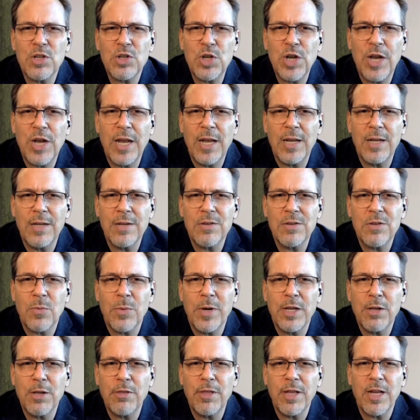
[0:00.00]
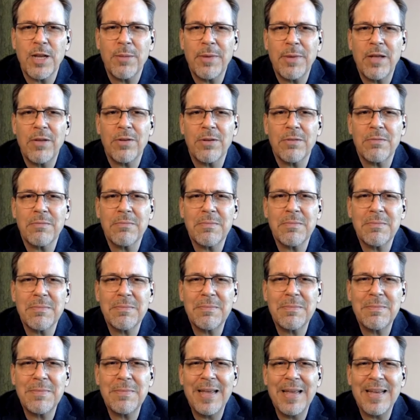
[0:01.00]
changed the way you think about
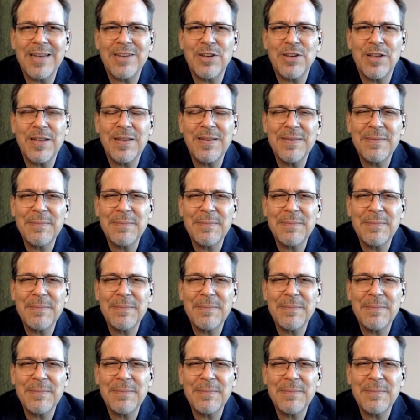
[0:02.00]
acting?